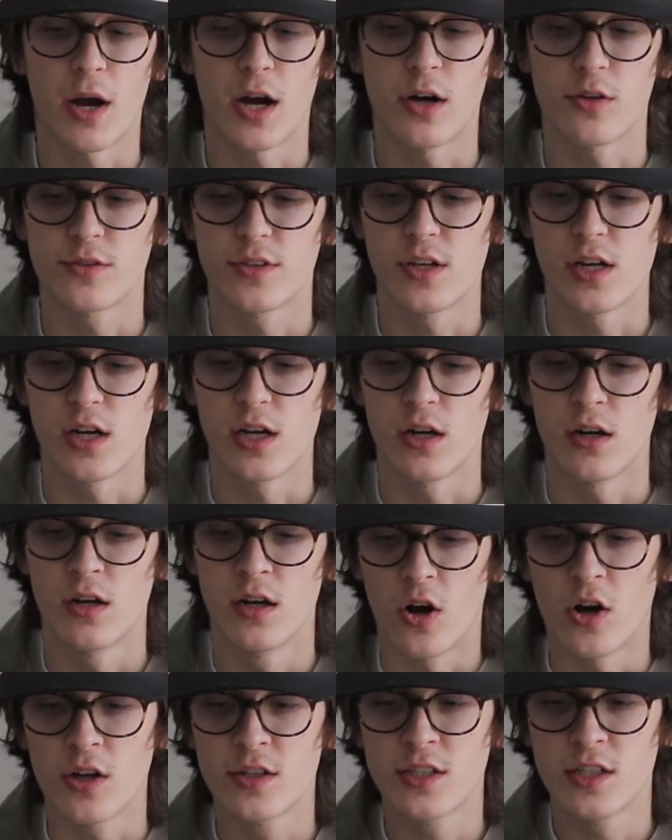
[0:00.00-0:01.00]
out there.
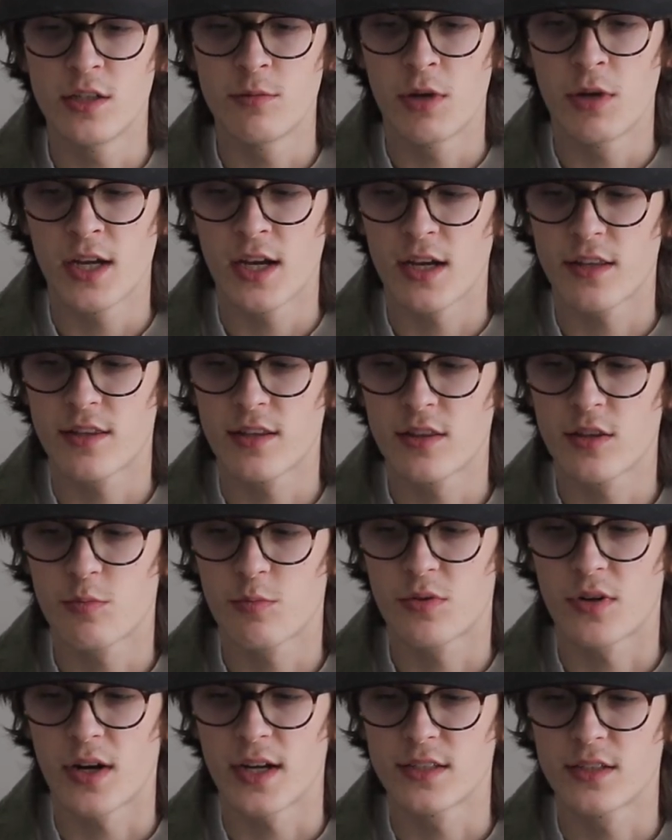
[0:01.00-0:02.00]
On eBay, I think the
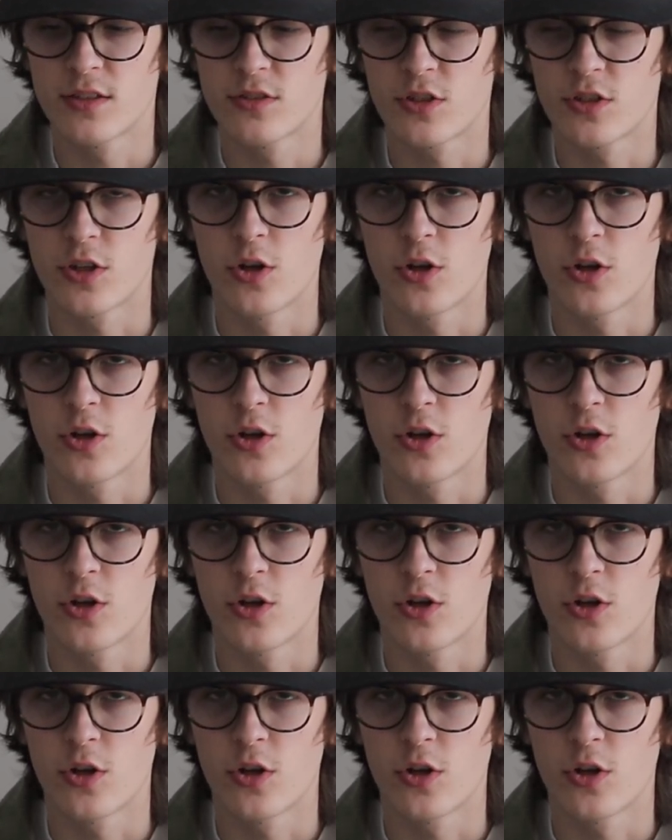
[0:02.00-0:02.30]
prices